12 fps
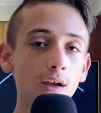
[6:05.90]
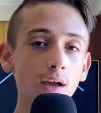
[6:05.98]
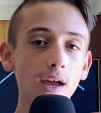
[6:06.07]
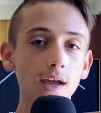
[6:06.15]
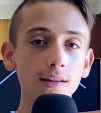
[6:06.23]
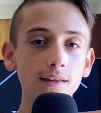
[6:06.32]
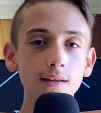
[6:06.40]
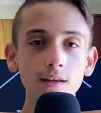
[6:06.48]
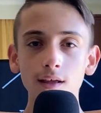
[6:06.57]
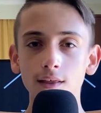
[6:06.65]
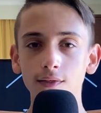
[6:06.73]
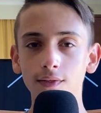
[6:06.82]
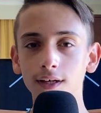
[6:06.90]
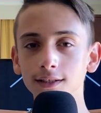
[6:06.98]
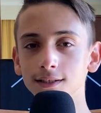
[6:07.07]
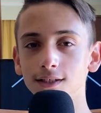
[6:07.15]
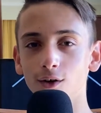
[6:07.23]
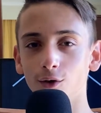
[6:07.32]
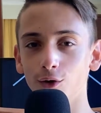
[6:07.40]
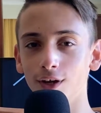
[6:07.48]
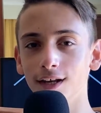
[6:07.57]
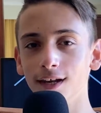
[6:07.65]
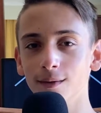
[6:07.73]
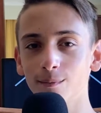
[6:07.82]
And that's
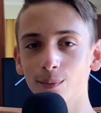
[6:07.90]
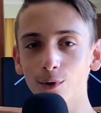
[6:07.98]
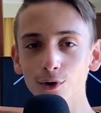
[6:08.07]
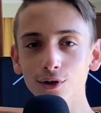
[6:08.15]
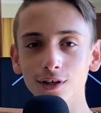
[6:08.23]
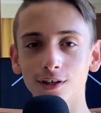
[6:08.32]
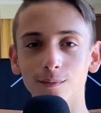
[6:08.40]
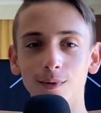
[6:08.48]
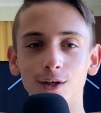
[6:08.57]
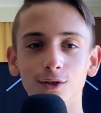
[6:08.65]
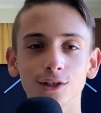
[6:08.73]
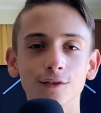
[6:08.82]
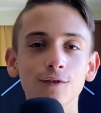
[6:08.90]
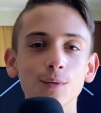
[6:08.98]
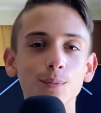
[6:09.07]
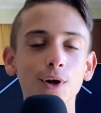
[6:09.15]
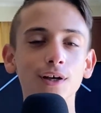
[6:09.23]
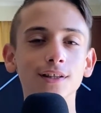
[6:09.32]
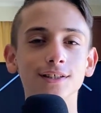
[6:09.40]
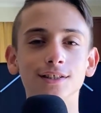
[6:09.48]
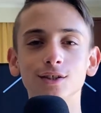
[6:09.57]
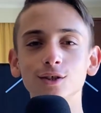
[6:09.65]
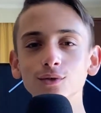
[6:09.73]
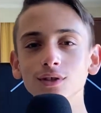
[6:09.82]
really important, because if you
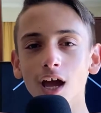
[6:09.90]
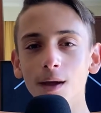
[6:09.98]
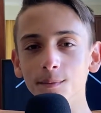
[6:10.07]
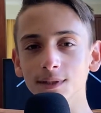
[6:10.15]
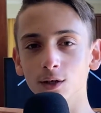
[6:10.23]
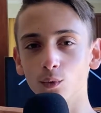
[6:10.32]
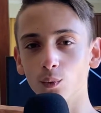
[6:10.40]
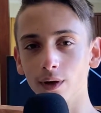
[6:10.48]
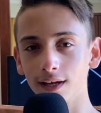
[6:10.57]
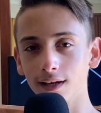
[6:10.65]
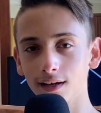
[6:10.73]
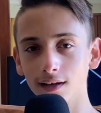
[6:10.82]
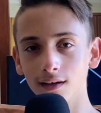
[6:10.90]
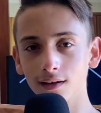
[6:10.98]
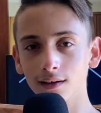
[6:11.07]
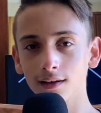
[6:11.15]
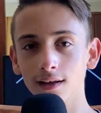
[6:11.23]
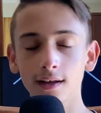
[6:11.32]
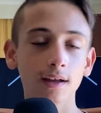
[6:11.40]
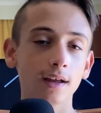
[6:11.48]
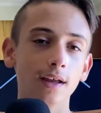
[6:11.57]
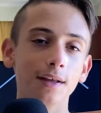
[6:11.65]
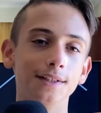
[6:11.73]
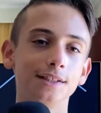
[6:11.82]
practice 2 times a week,
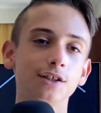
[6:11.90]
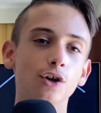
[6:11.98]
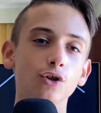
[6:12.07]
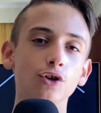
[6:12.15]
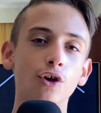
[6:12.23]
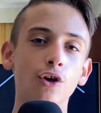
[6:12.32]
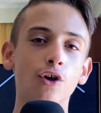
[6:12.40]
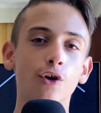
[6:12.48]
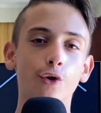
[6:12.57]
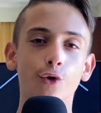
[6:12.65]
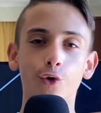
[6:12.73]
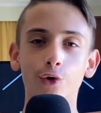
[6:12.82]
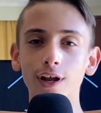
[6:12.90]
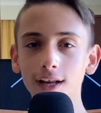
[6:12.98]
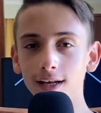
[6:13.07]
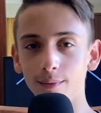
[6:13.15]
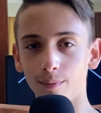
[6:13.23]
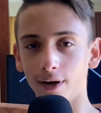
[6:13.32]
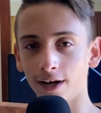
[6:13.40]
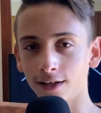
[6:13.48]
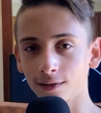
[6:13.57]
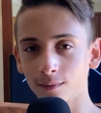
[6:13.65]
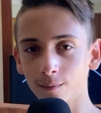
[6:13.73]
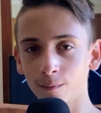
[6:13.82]
it's not really
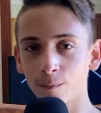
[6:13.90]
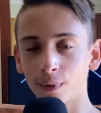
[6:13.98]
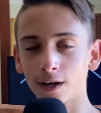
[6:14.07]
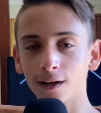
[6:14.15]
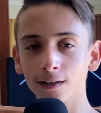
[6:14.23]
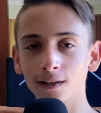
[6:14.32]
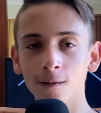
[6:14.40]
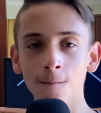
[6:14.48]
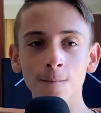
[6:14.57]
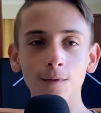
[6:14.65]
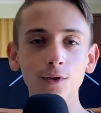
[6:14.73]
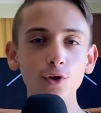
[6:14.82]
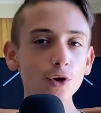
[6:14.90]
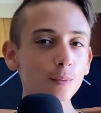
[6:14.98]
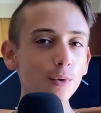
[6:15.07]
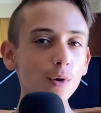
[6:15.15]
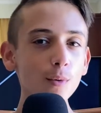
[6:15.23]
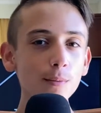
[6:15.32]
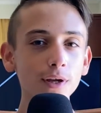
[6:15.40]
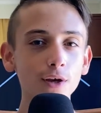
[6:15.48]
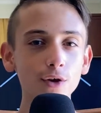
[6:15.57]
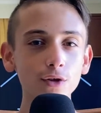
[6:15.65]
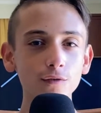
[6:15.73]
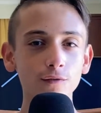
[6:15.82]
bad, but you're probably
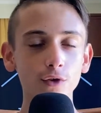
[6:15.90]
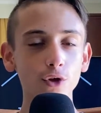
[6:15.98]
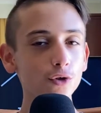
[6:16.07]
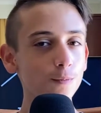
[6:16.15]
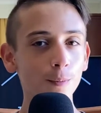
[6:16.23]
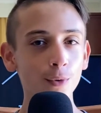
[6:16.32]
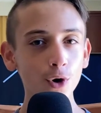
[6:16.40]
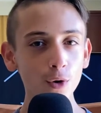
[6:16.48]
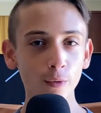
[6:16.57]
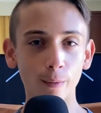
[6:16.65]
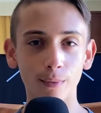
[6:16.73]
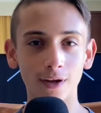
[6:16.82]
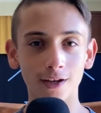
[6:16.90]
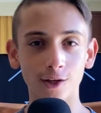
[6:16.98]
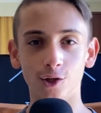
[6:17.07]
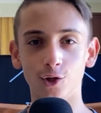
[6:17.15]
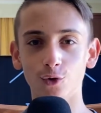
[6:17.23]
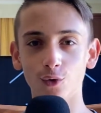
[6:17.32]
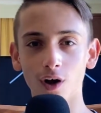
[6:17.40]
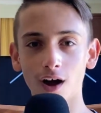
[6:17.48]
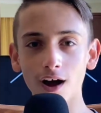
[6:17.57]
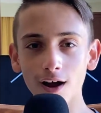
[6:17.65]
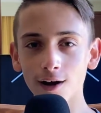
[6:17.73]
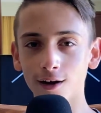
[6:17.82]
going to, not probably, you
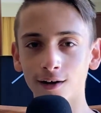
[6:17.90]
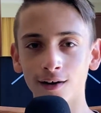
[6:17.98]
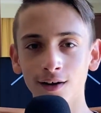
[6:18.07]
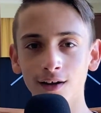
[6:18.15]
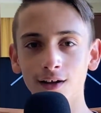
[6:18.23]
are